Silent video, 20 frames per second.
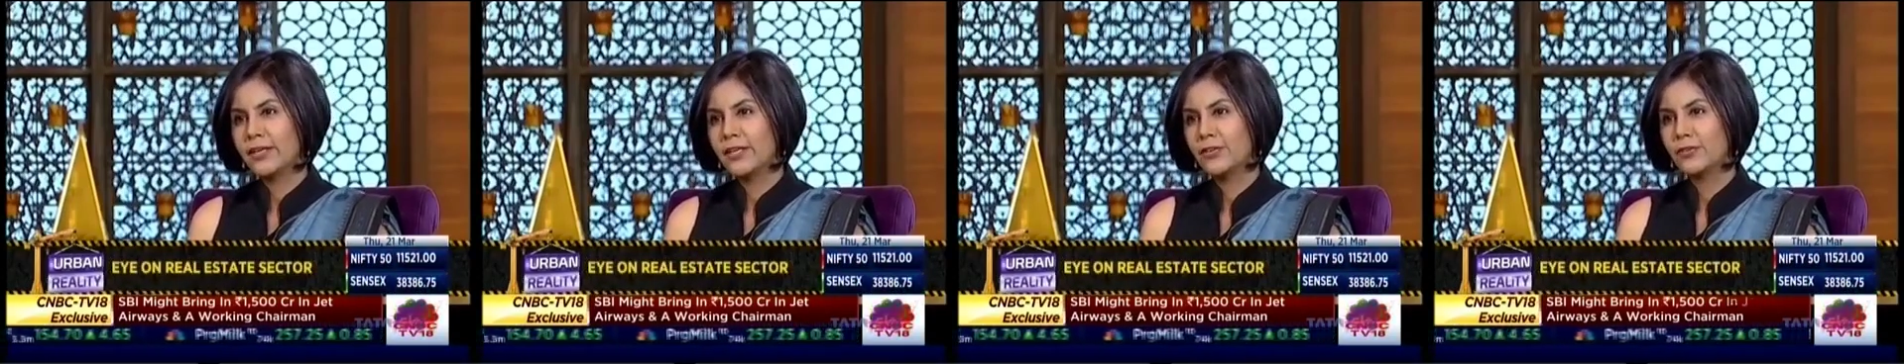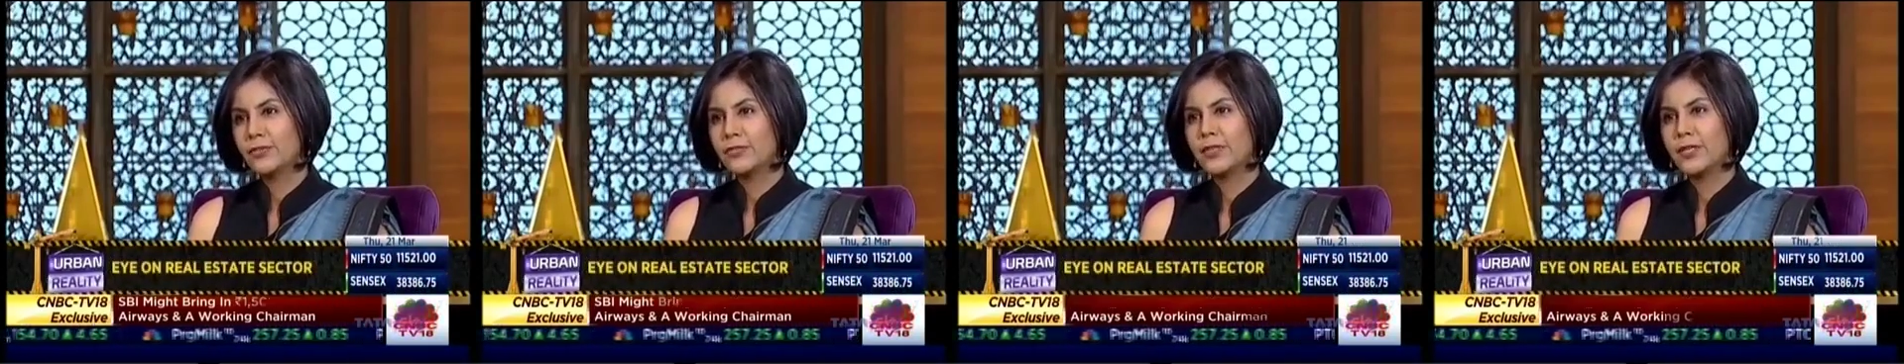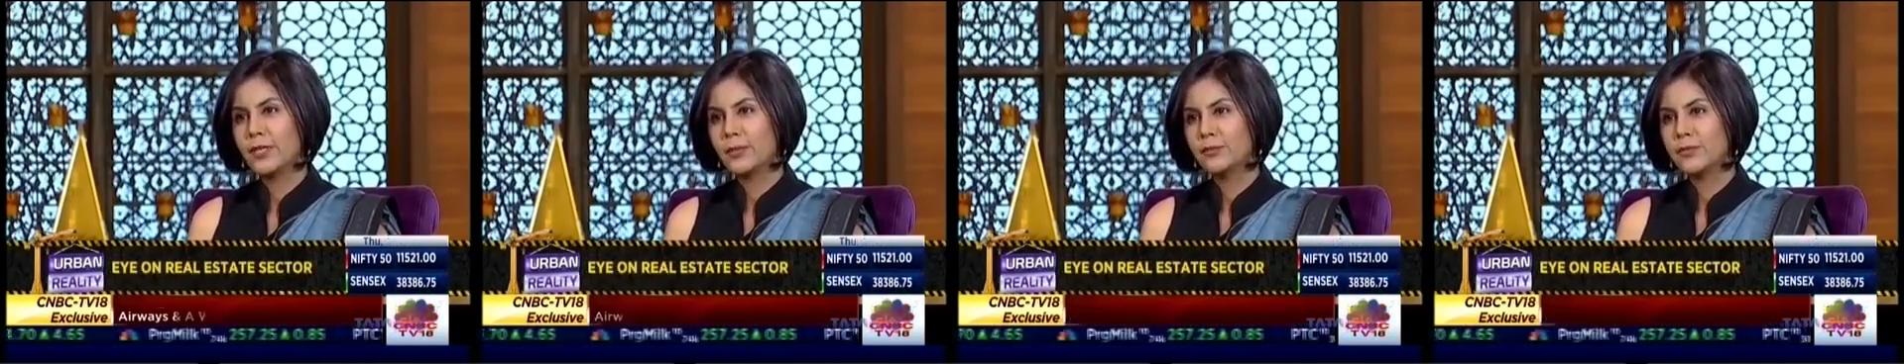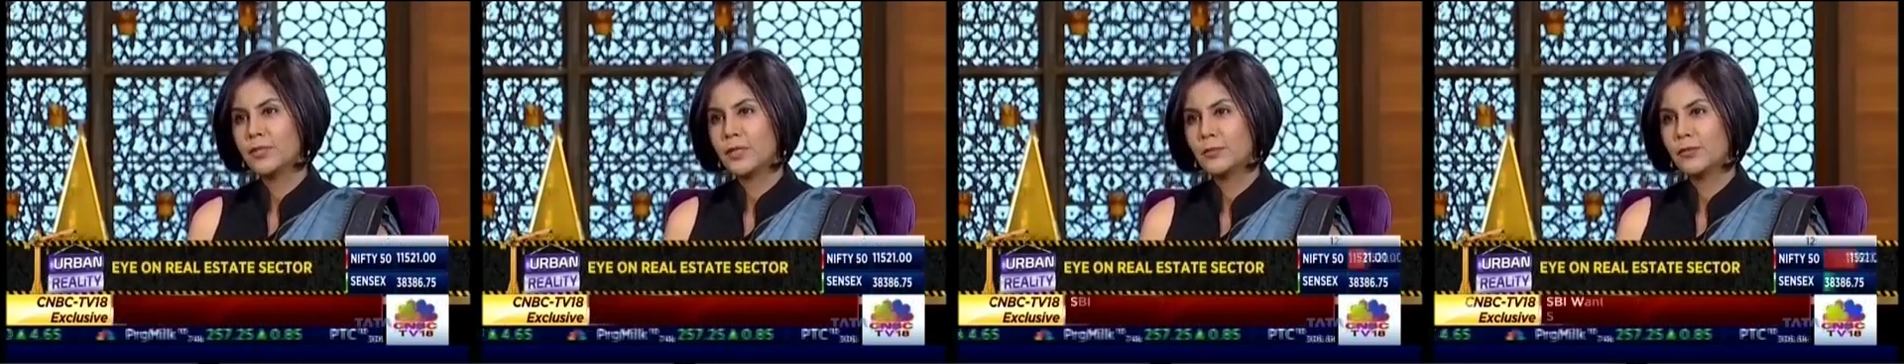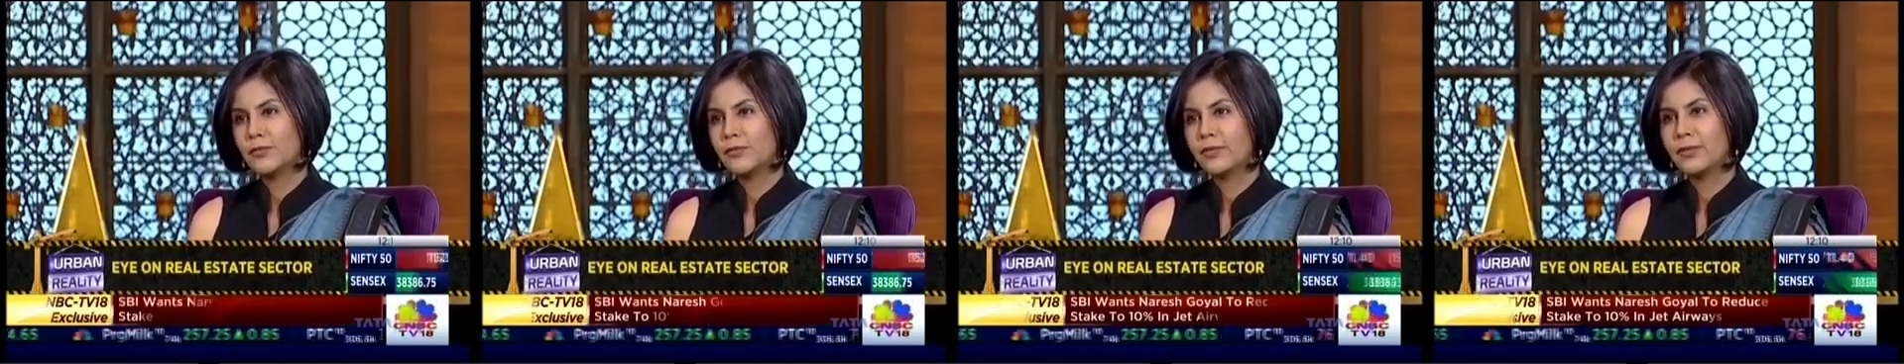any of them,
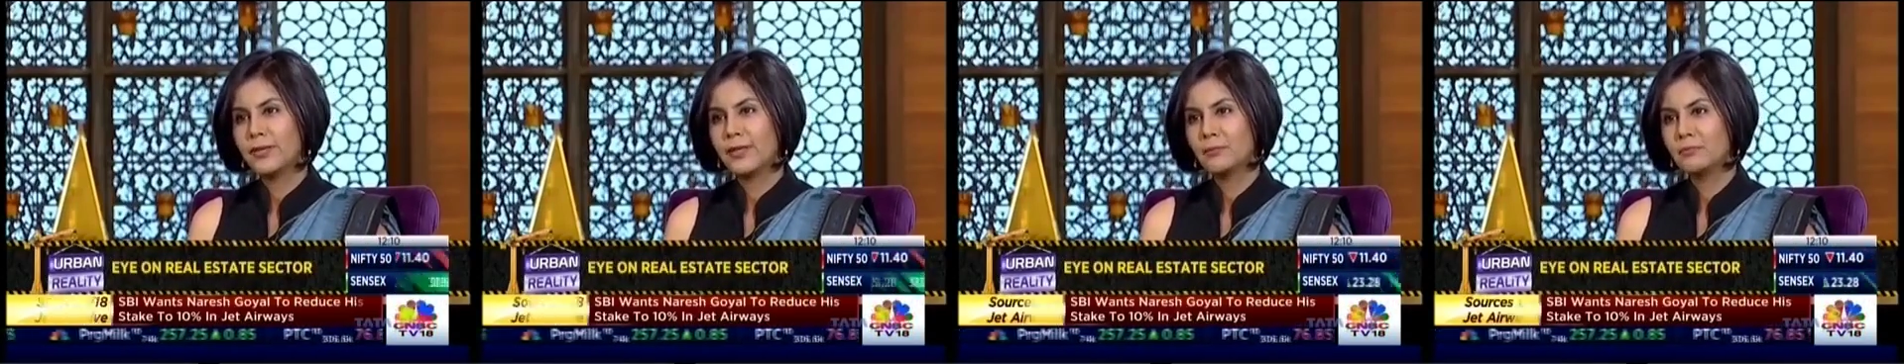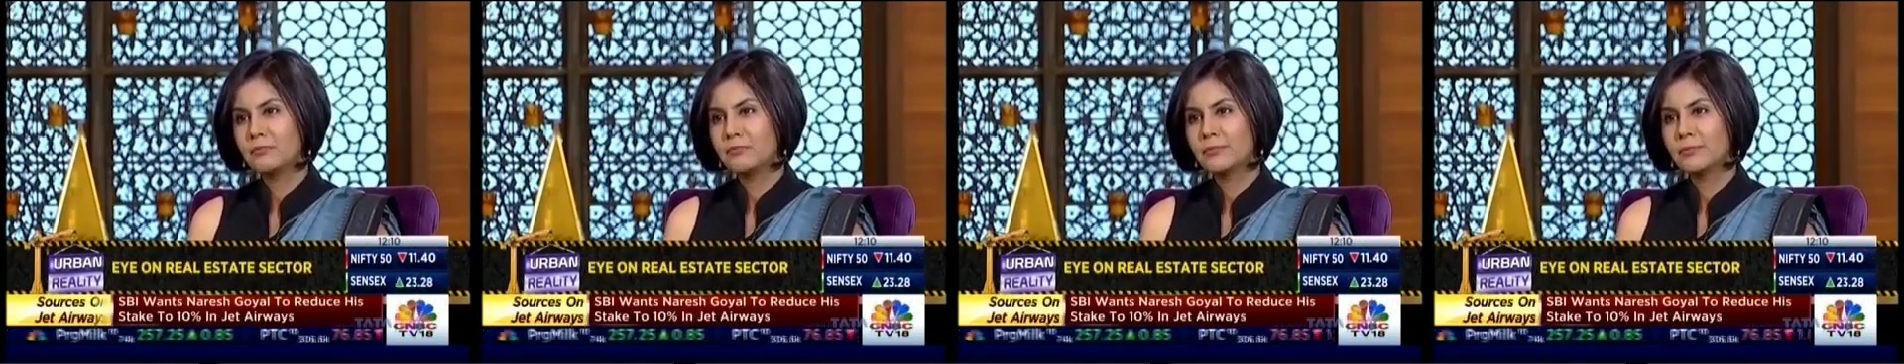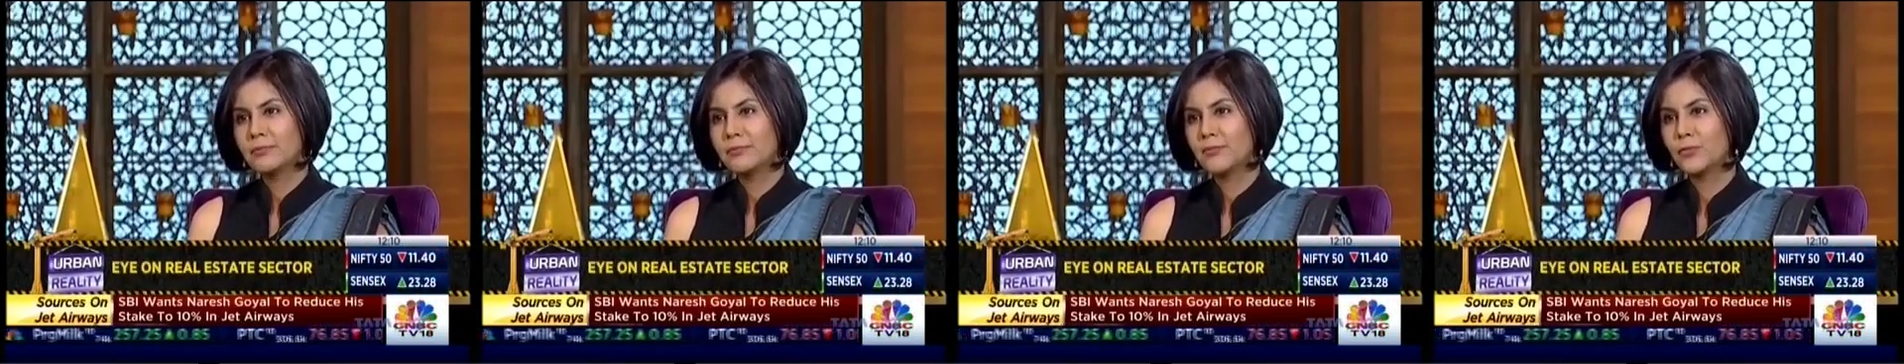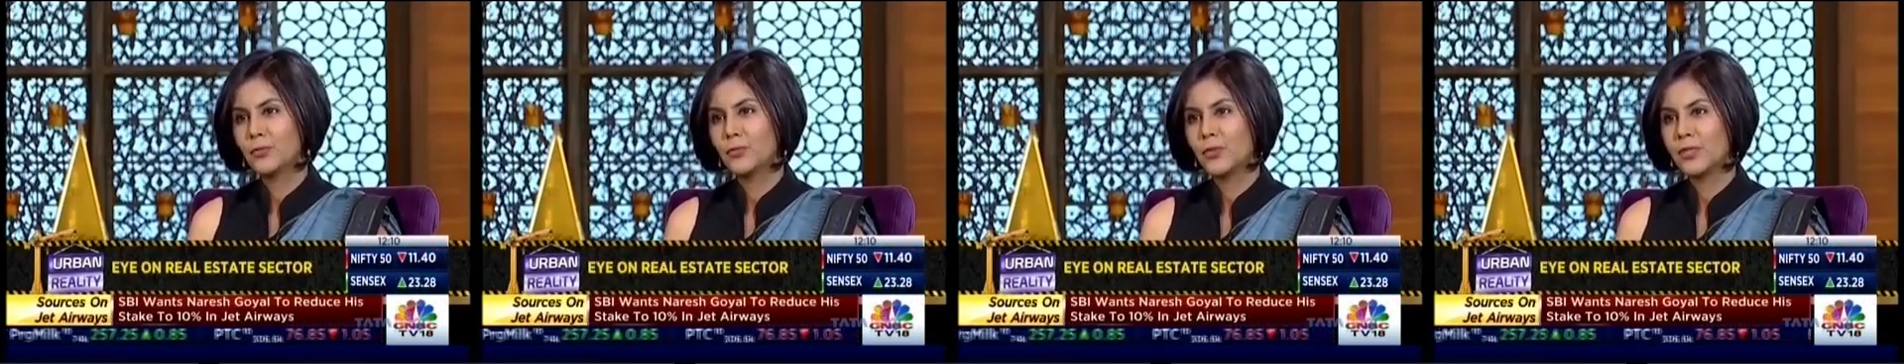some of them?